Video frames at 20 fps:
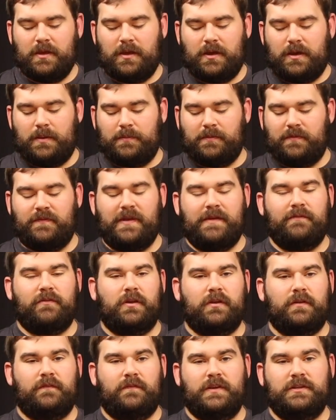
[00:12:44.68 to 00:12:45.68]
your
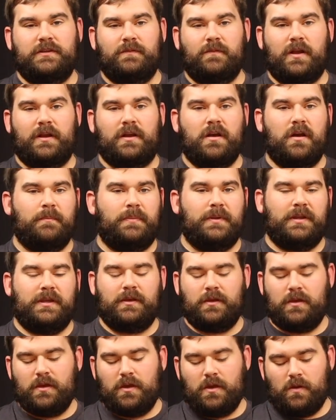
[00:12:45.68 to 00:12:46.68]
favorite fishing rod
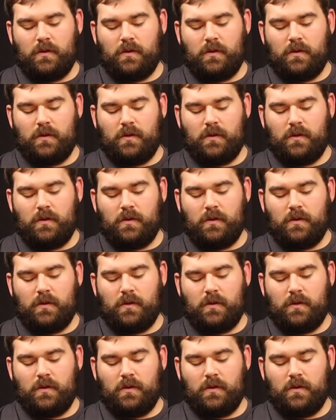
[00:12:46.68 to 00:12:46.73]
company,